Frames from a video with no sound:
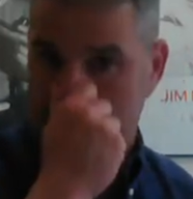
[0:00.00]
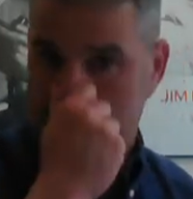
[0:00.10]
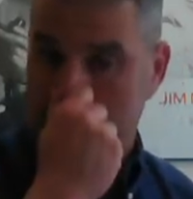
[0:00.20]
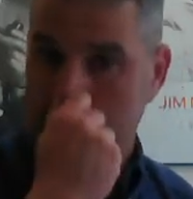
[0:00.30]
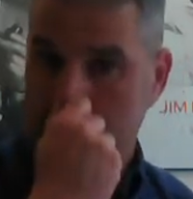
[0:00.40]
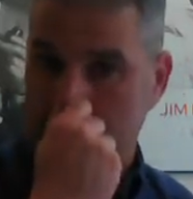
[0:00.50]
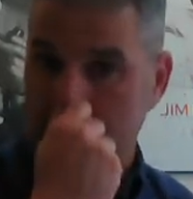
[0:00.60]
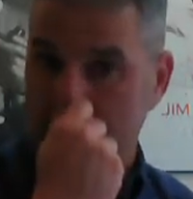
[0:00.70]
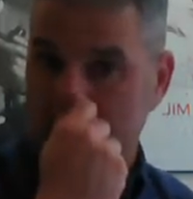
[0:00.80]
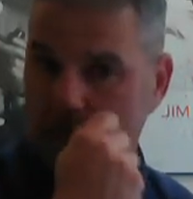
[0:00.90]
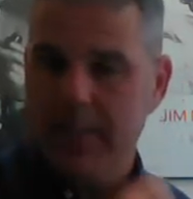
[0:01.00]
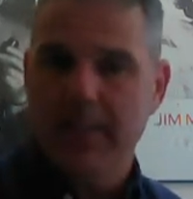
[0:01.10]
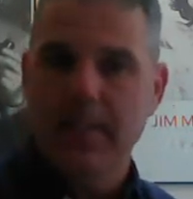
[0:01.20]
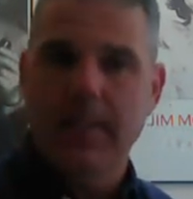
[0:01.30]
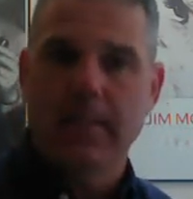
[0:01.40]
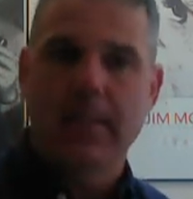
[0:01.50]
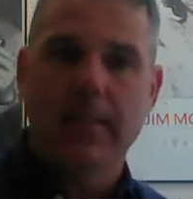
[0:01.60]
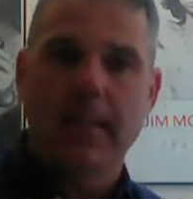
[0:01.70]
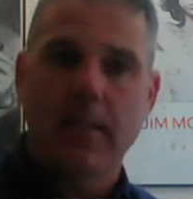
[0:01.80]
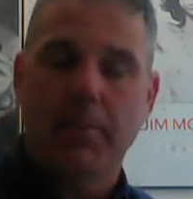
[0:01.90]
Penetration pricing is
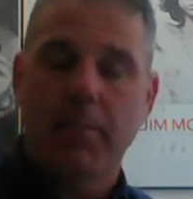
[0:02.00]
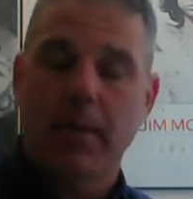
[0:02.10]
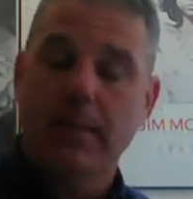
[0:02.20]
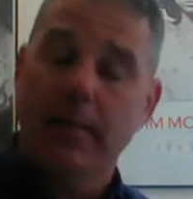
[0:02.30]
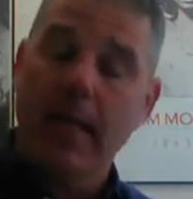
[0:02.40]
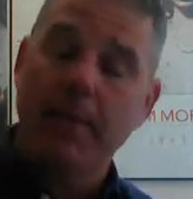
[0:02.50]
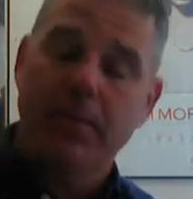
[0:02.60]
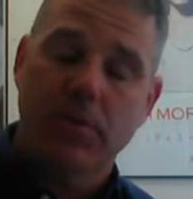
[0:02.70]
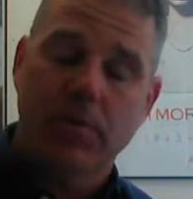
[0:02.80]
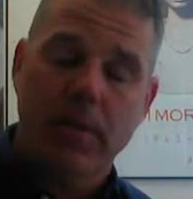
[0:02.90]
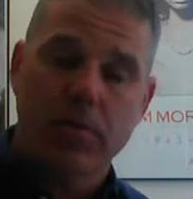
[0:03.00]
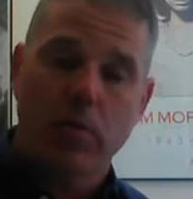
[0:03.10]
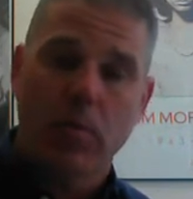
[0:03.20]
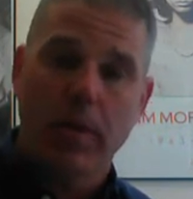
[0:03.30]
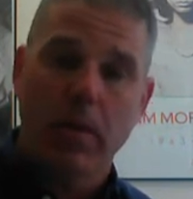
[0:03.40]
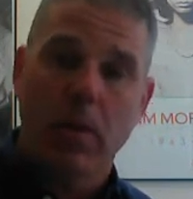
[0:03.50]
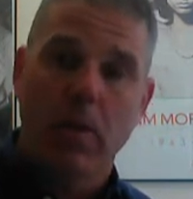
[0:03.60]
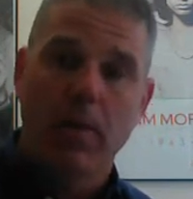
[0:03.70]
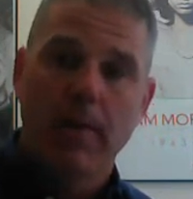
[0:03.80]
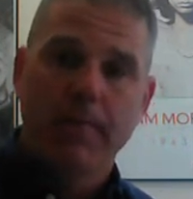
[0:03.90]
setting a price in the opposite direction, quite
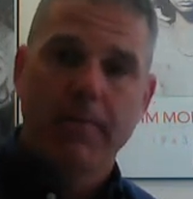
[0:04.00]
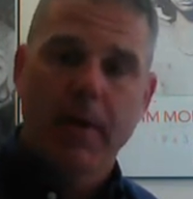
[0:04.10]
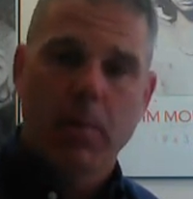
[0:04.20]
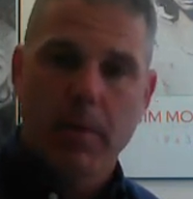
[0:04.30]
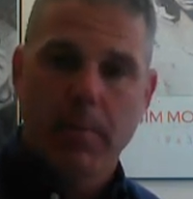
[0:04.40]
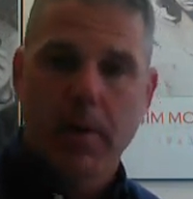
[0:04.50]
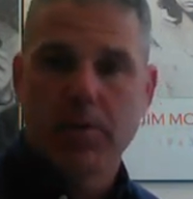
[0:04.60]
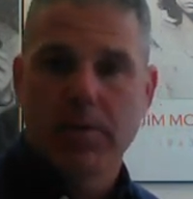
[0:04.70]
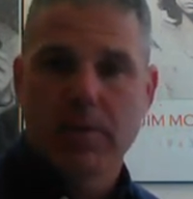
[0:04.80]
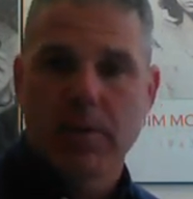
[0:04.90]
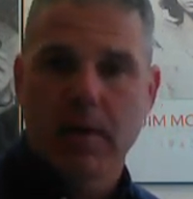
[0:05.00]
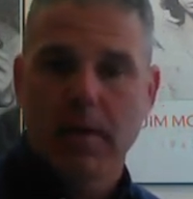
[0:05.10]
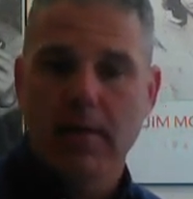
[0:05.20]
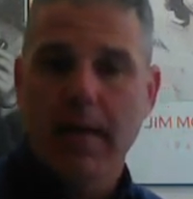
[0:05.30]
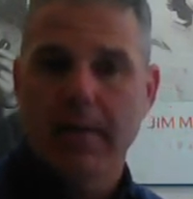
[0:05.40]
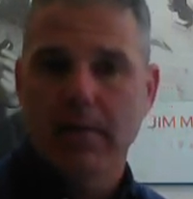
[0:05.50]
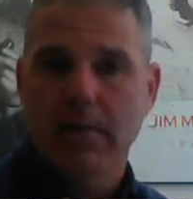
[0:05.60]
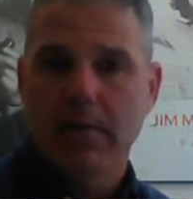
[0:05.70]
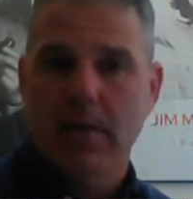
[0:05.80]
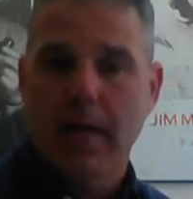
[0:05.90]
low, where the margins are not
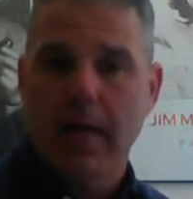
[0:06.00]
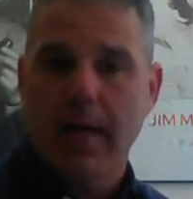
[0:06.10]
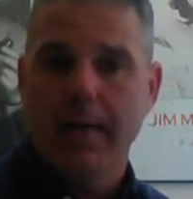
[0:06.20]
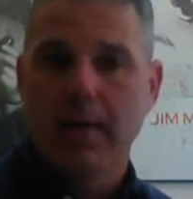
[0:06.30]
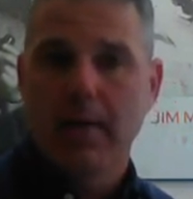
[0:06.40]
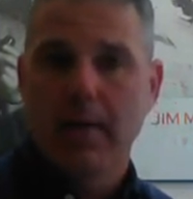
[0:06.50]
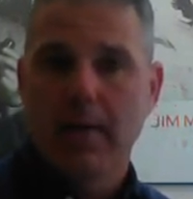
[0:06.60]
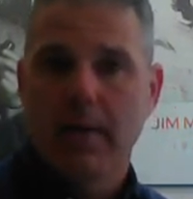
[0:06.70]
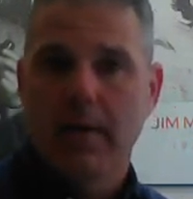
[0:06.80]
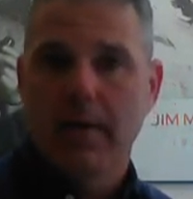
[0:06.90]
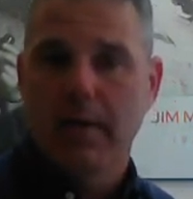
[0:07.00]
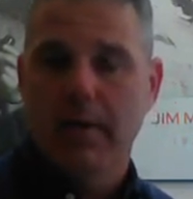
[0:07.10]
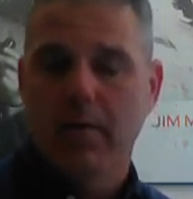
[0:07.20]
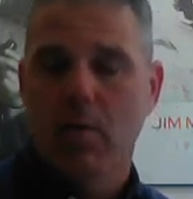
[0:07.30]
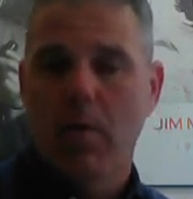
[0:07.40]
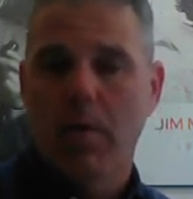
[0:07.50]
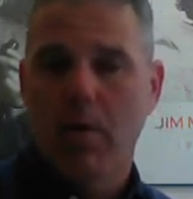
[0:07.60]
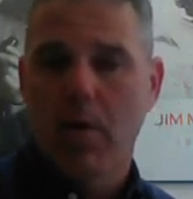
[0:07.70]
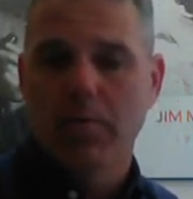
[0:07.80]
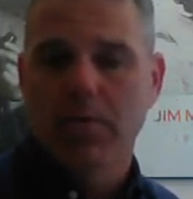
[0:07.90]
as high or
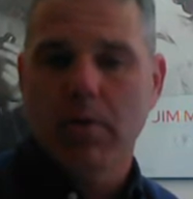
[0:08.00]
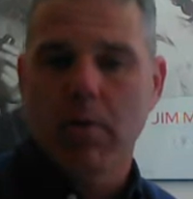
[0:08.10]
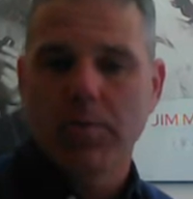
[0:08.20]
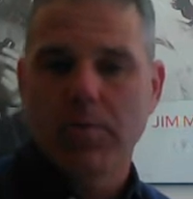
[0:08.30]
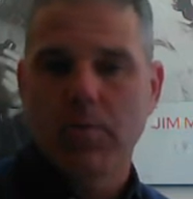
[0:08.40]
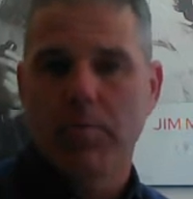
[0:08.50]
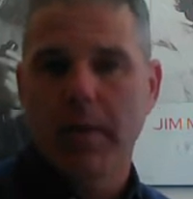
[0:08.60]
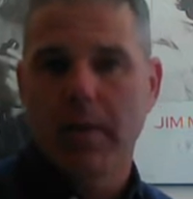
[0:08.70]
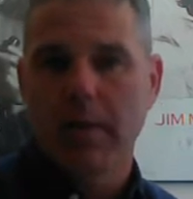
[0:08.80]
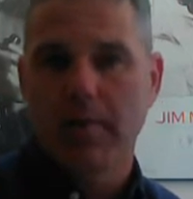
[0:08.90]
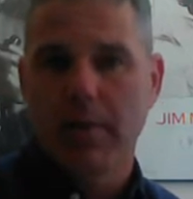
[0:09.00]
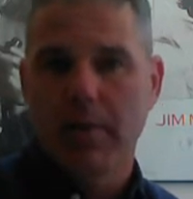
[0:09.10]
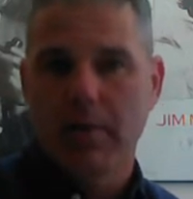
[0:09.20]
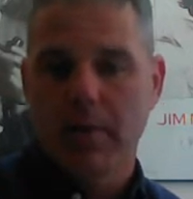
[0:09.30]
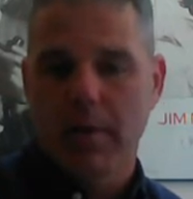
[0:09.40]
almost close to break even.